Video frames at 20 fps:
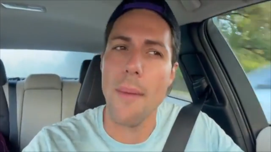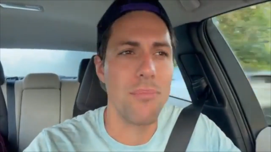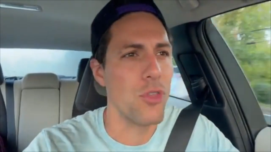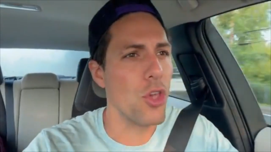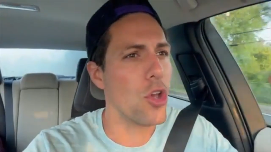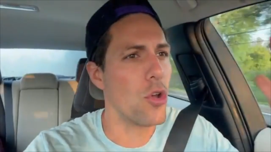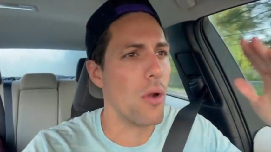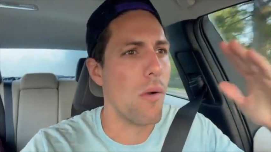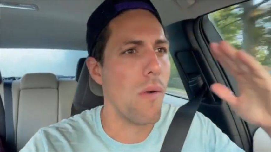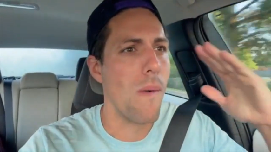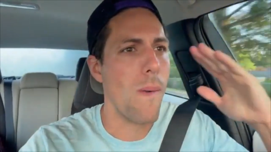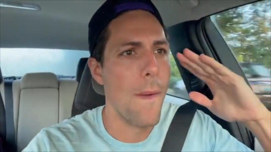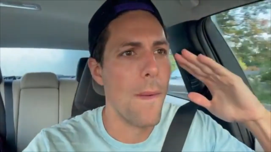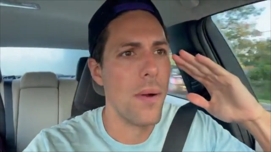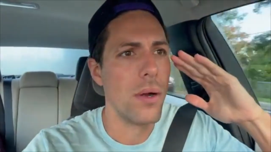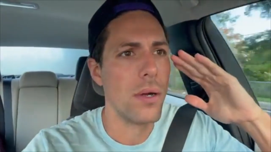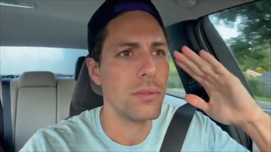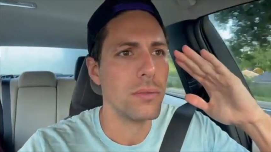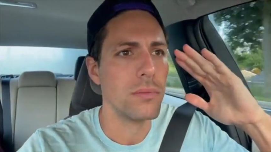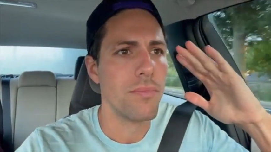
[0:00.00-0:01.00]
Dude,
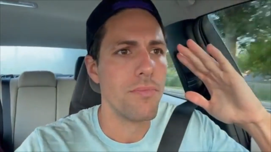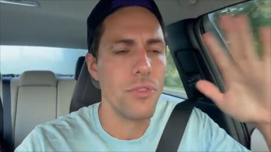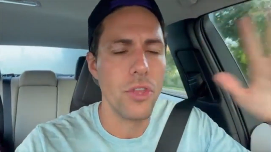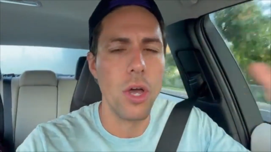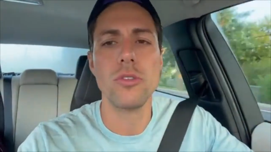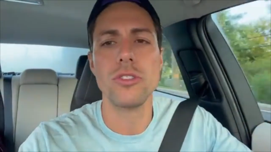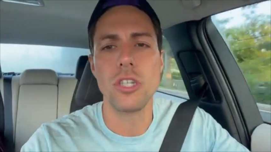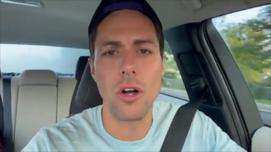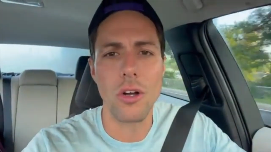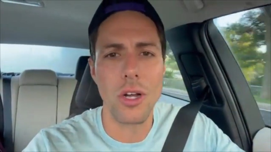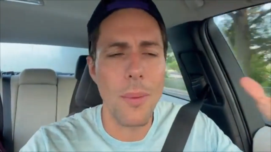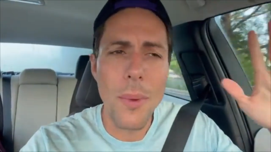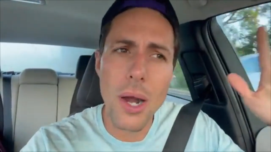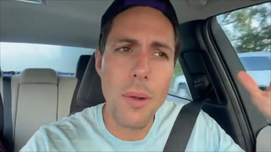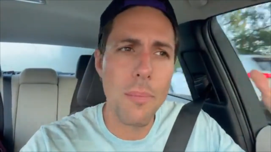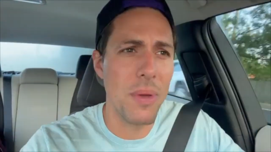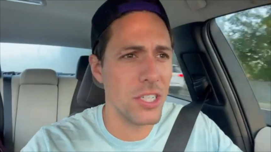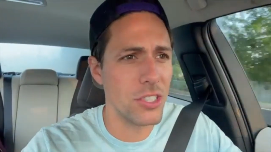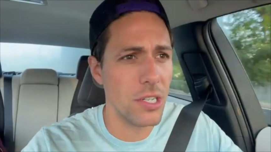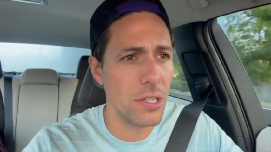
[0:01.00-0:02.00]
no joke, I'm on a
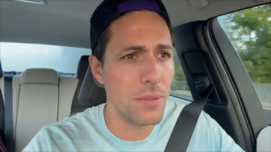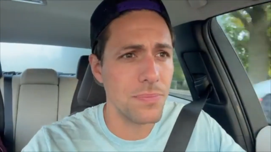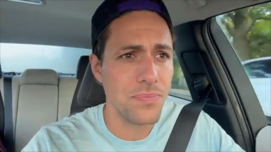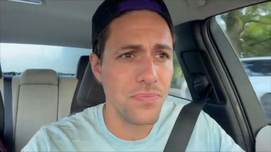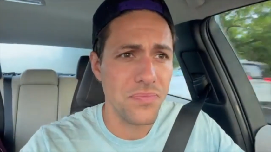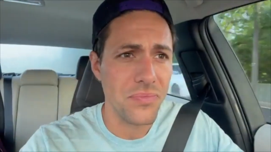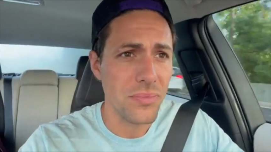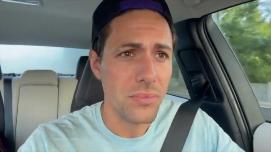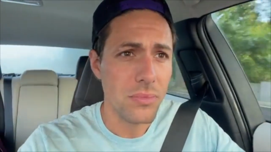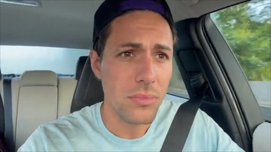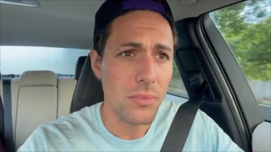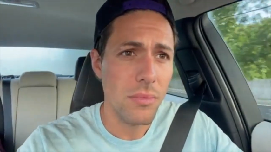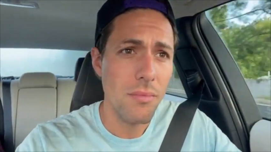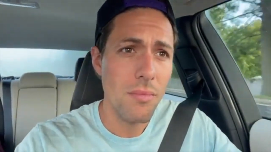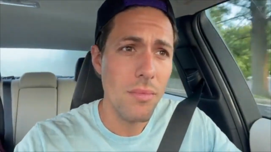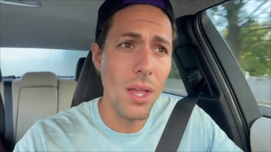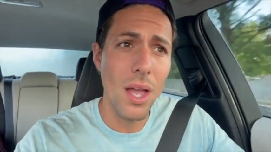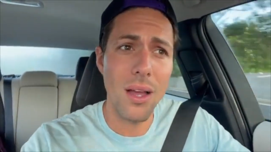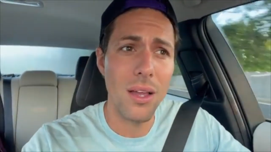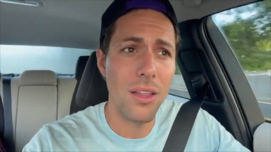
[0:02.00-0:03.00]
mission.
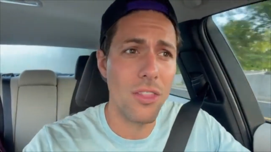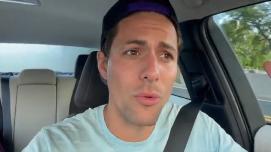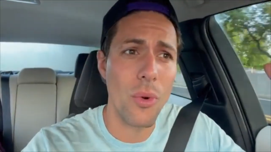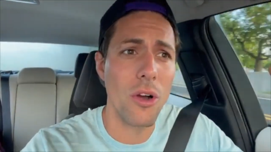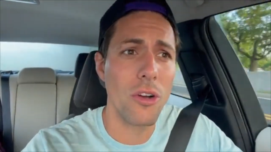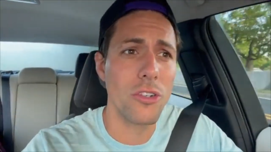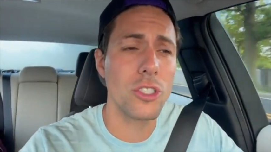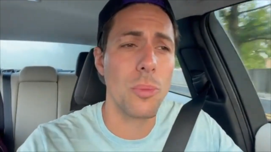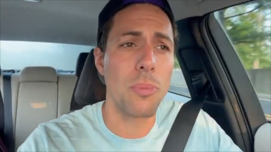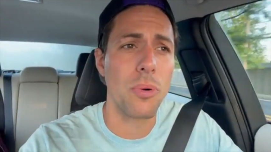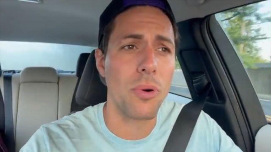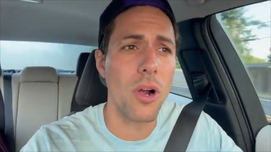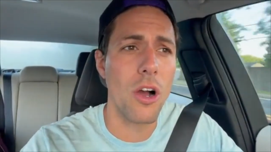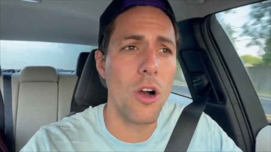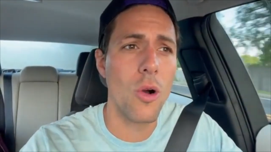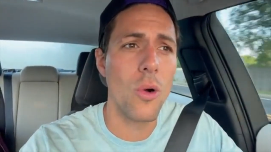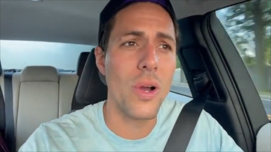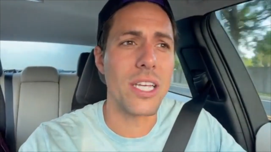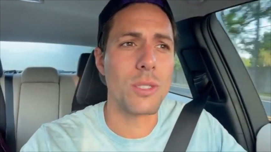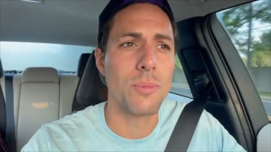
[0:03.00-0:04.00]
The road to
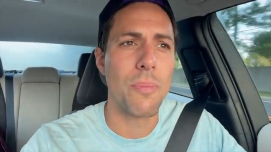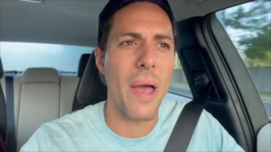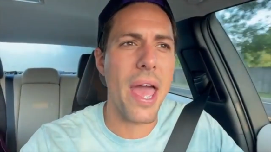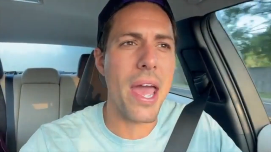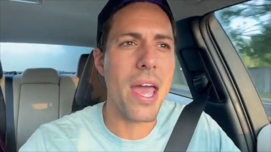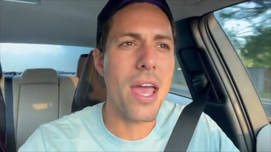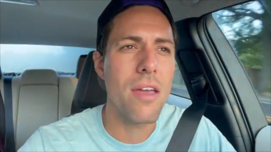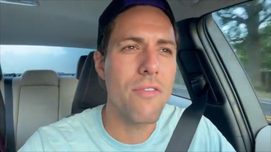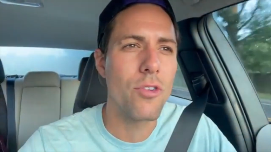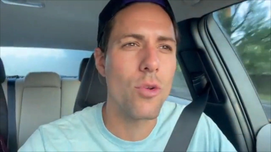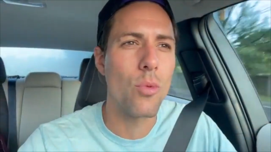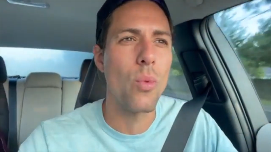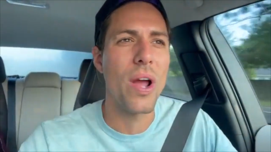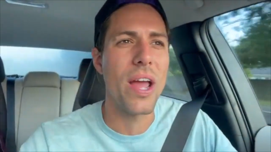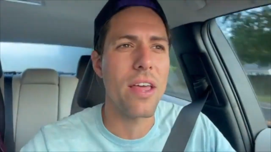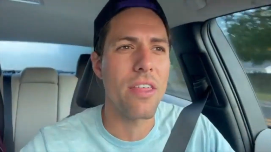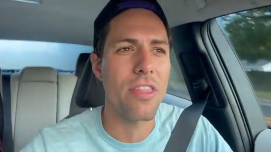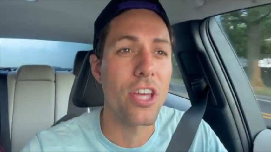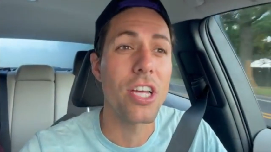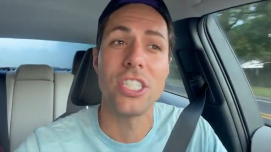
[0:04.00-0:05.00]
pro is paved
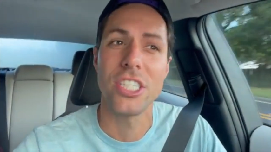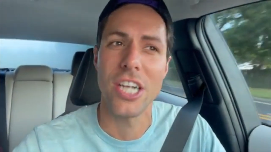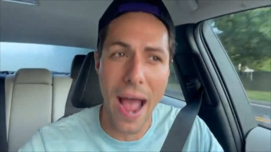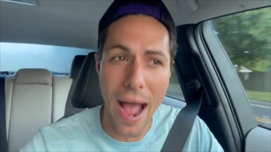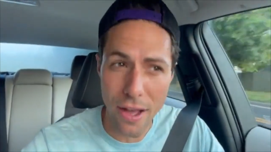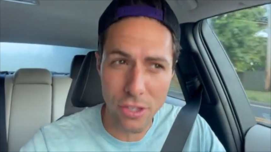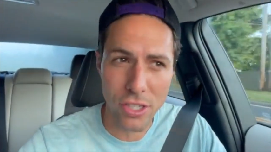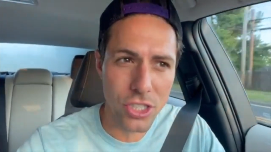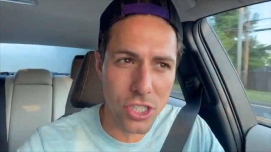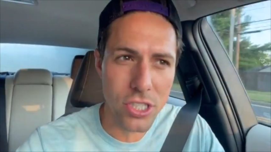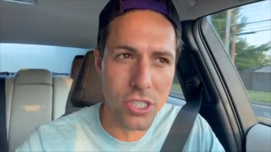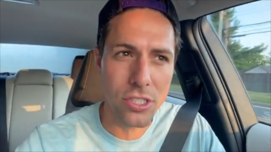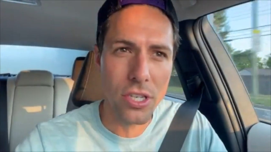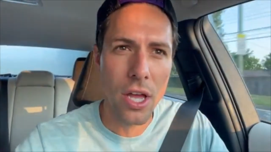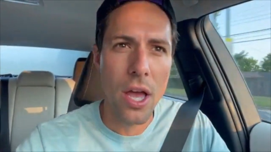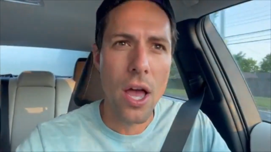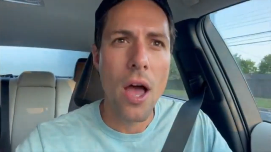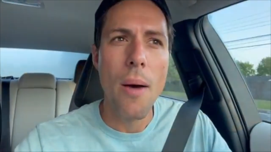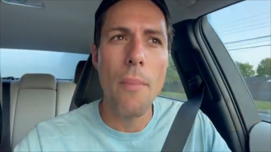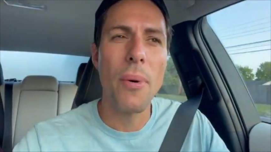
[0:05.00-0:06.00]
with challenges,
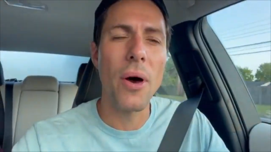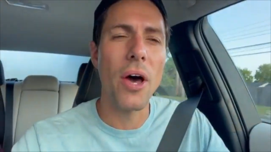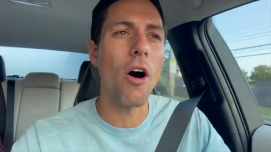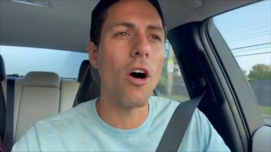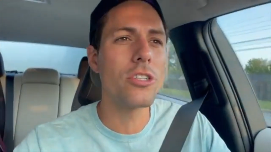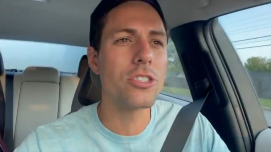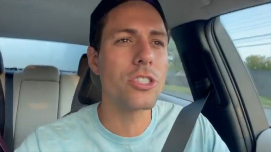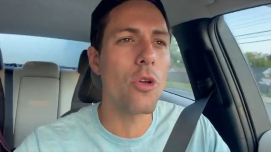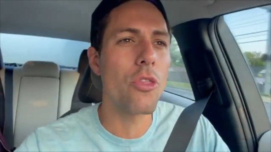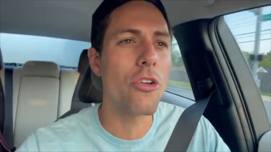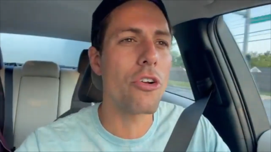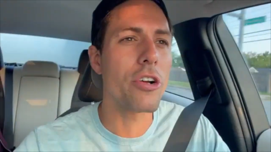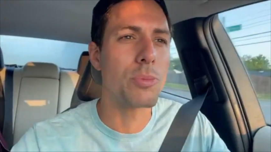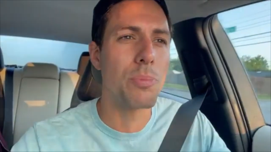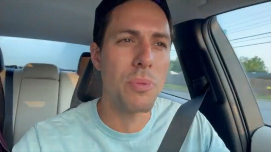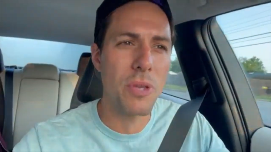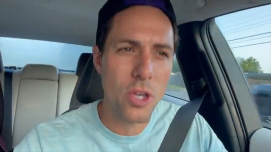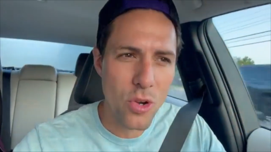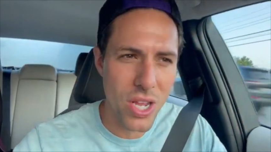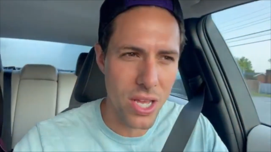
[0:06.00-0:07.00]
but also there is
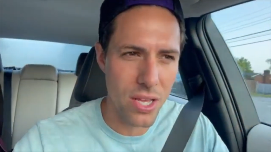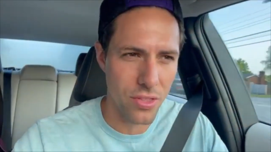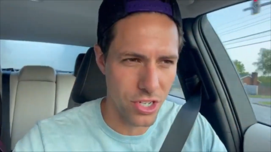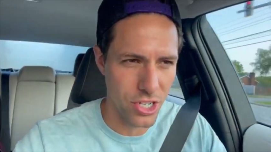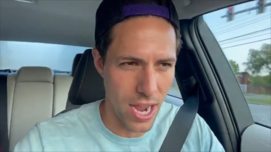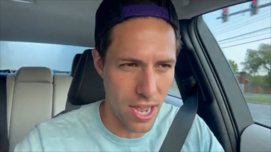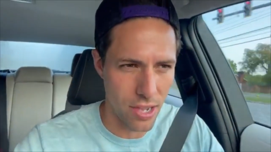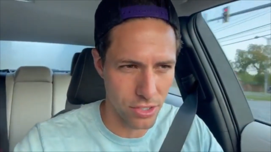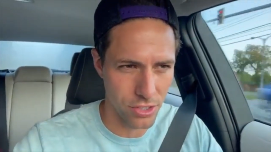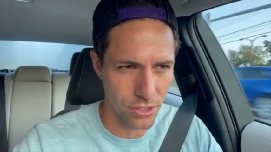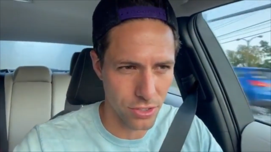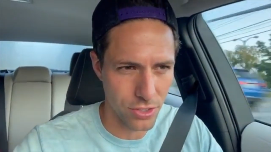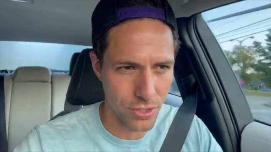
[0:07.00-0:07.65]
beauty in the challenges.